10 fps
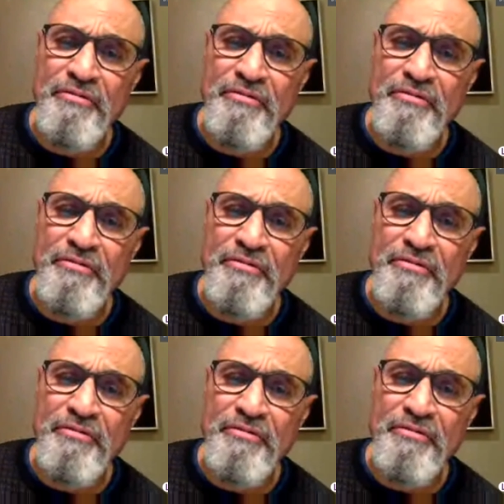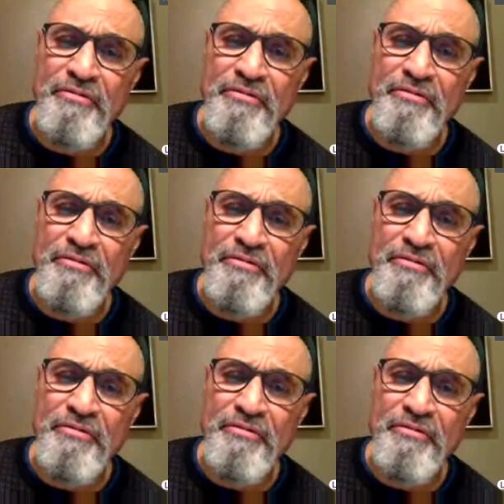for Cesar
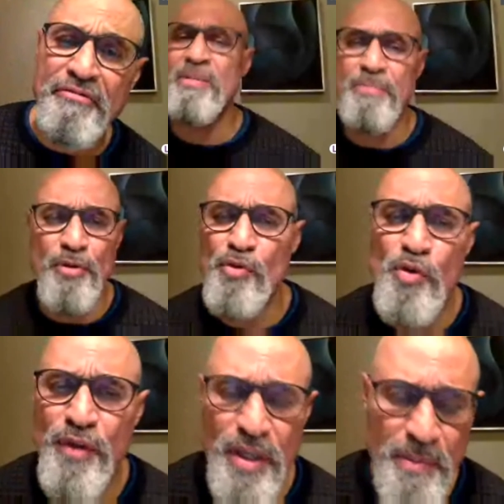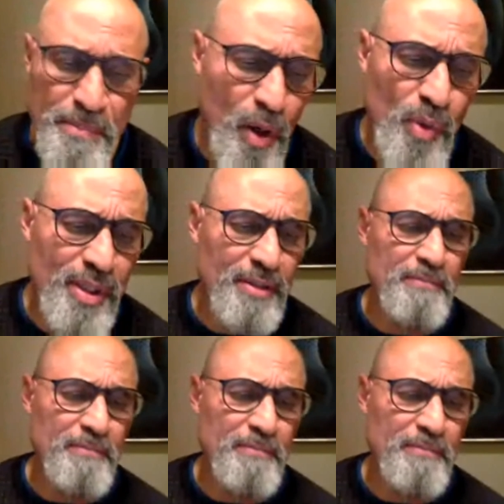Vallejo, a great Peruvian poet.